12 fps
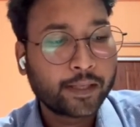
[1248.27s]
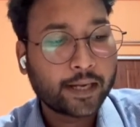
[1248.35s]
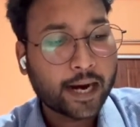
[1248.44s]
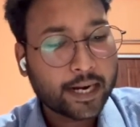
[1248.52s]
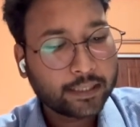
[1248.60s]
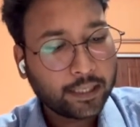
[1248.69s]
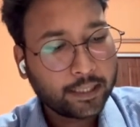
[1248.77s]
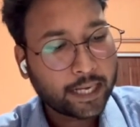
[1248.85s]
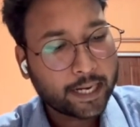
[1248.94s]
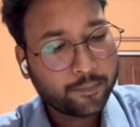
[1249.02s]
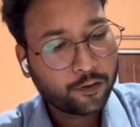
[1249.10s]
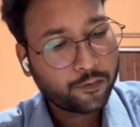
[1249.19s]
At the
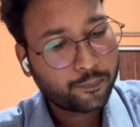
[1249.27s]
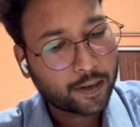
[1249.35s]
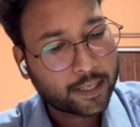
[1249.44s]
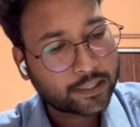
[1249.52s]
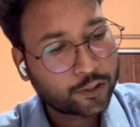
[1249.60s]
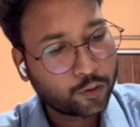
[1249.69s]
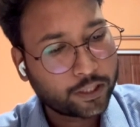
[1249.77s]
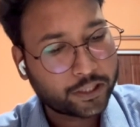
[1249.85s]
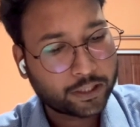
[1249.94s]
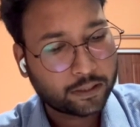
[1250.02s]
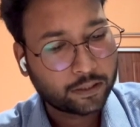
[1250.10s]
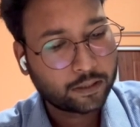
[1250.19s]
time of
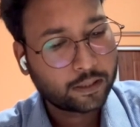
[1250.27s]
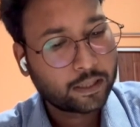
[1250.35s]
parturition,